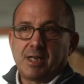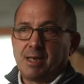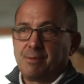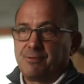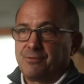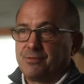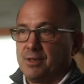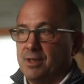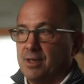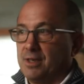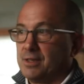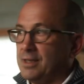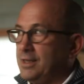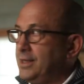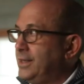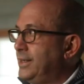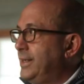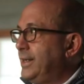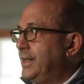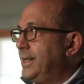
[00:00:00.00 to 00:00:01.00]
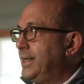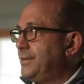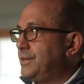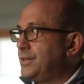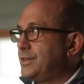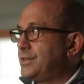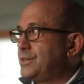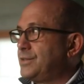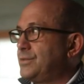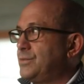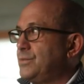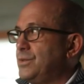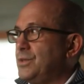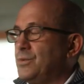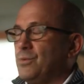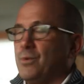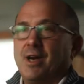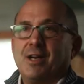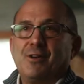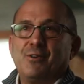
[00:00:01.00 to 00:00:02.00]
Cab Franc, and the
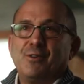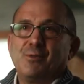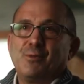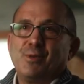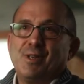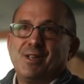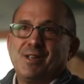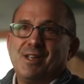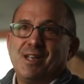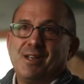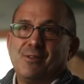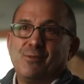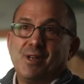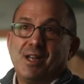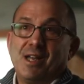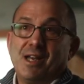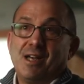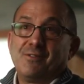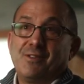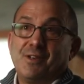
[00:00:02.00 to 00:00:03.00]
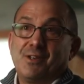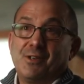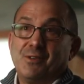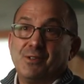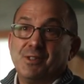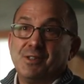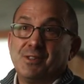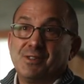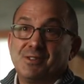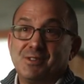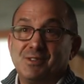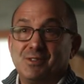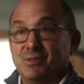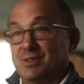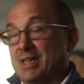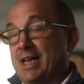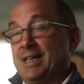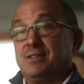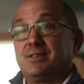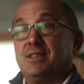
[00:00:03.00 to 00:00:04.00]
winery we have here is
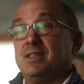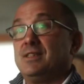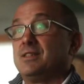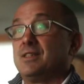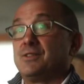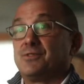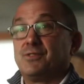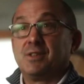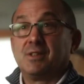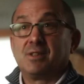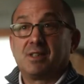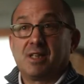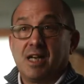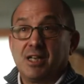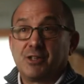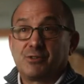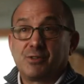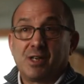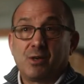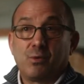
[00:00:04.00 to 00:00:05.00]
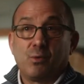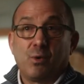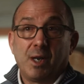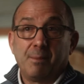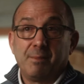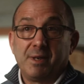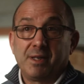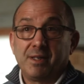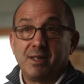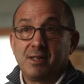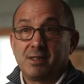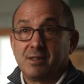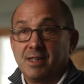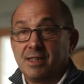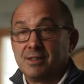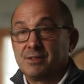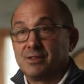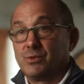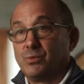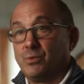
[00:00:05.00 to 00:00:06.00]
19 different contract winemaking
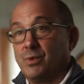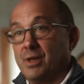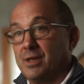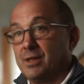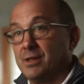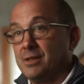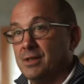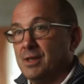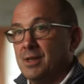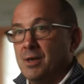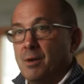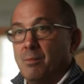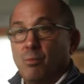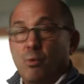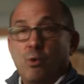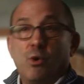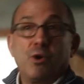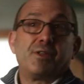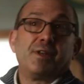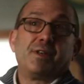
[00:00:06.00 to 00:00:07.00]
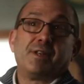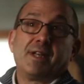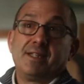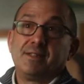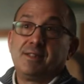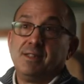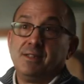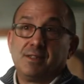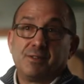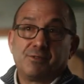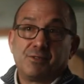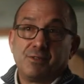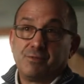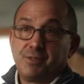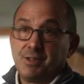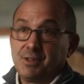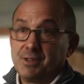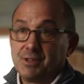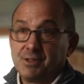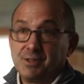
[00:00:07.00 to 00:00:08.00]
clients as well. More than 19 different
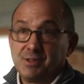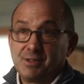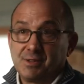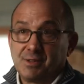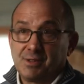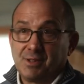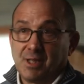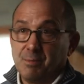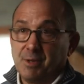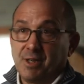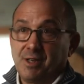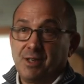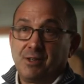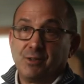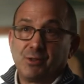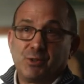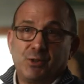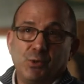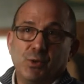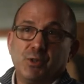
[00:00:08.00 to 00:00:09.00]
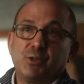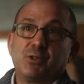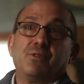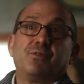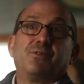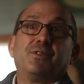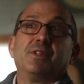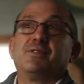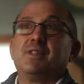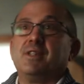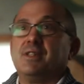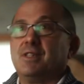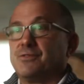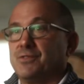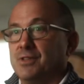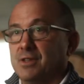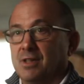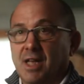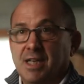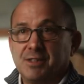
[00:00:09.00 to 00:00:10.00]
vineyards coming here, 250
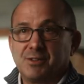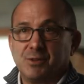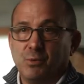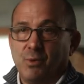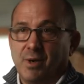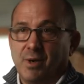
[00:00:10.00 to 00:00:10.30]
different lots of